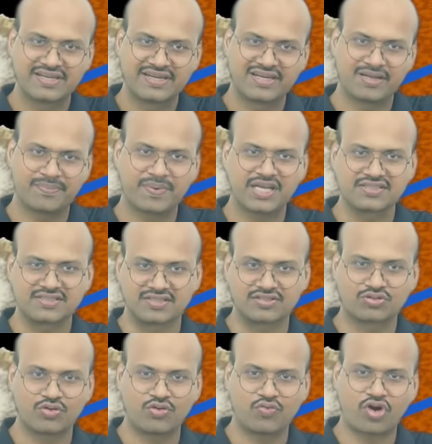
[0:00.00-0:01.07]
depression.
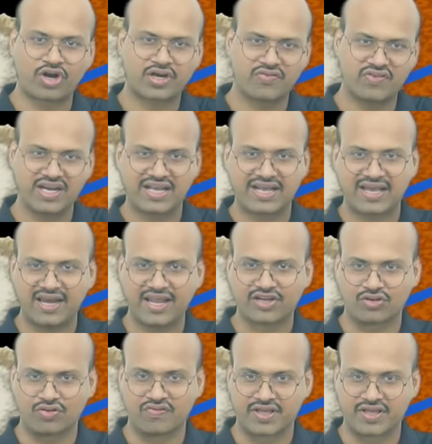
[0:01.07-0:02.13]
So water will collect
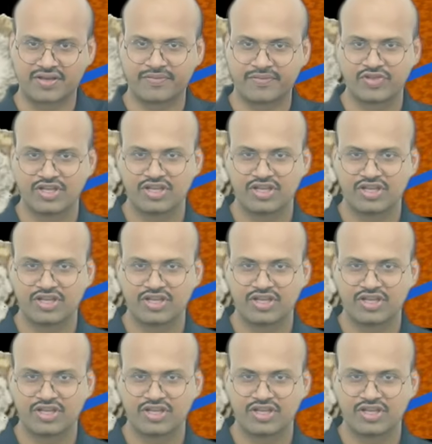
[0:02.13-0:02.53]
over here.